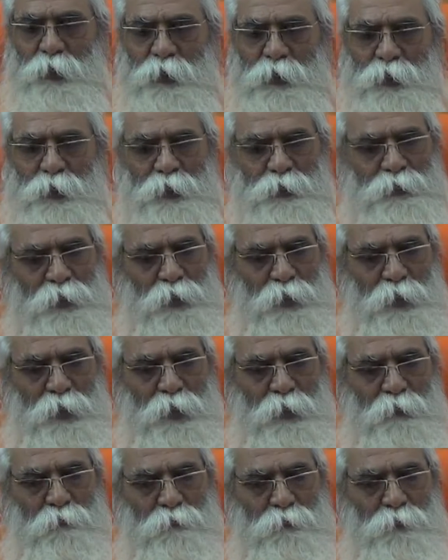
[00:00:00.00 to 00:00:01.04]
meditation
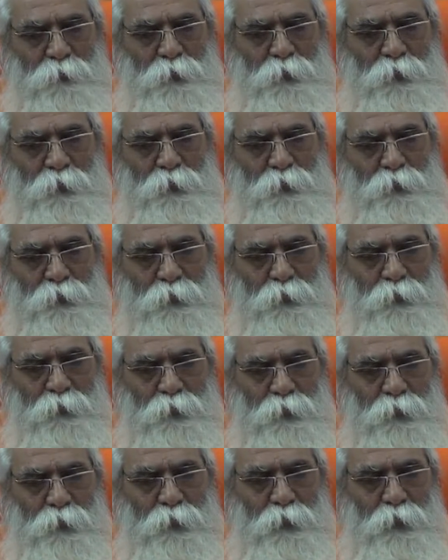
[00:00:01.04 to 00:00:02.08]
camp
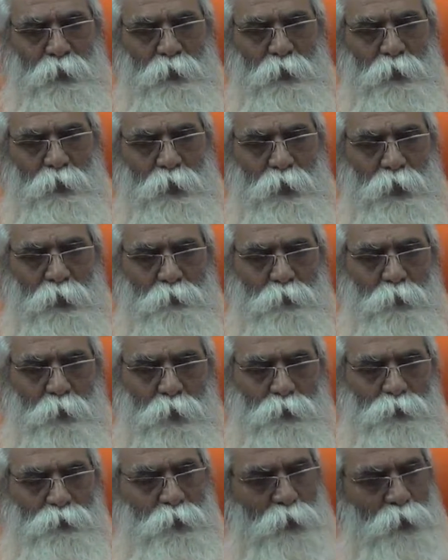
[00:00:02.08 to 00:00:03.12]
in
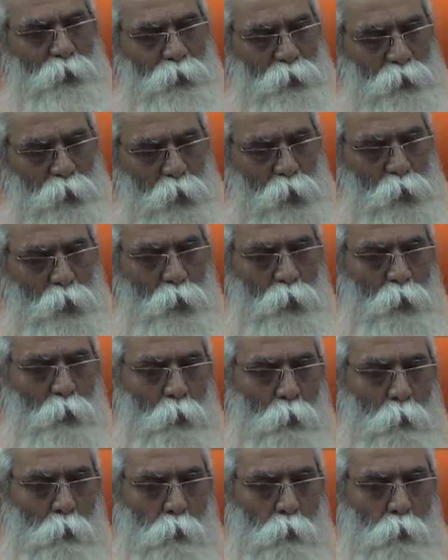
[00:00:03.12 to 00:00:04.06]
Puerto Rico,